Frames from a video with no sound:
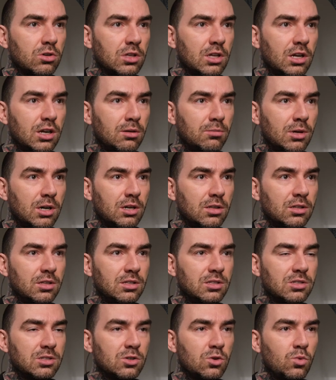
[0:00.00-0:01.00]
that I'm on the
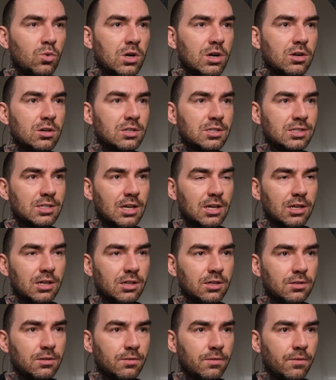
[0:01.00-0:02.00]
square setting,